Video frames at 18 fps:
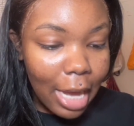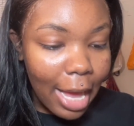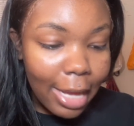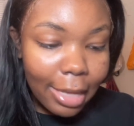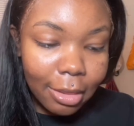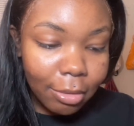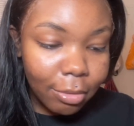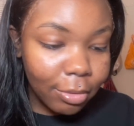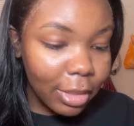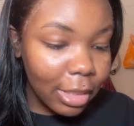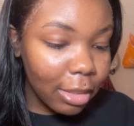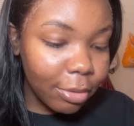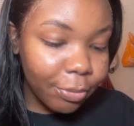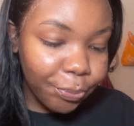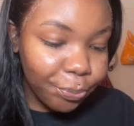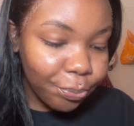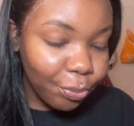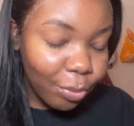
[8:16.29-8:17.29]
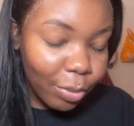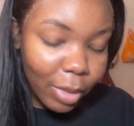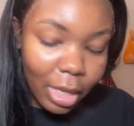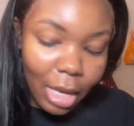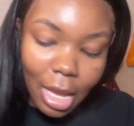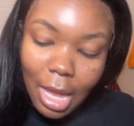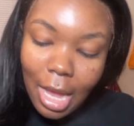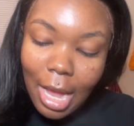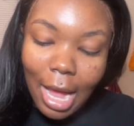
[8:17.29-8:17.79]

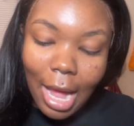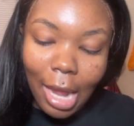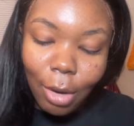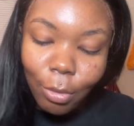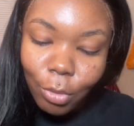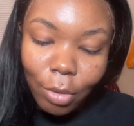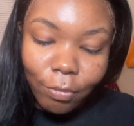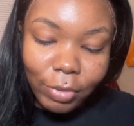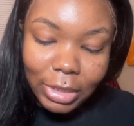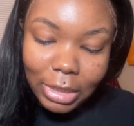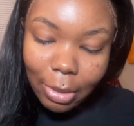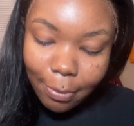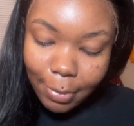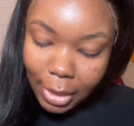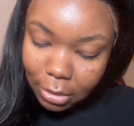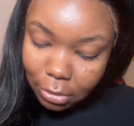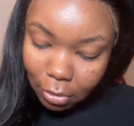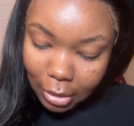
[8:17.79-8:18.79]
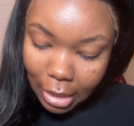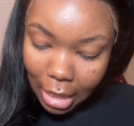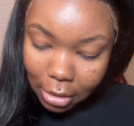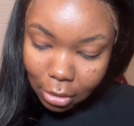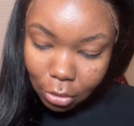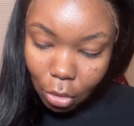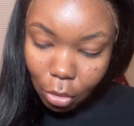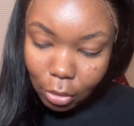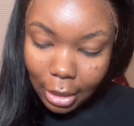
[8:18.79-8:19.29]
I don't know if it's a mix or
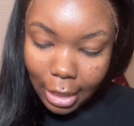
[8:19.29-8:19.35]
not, y'all.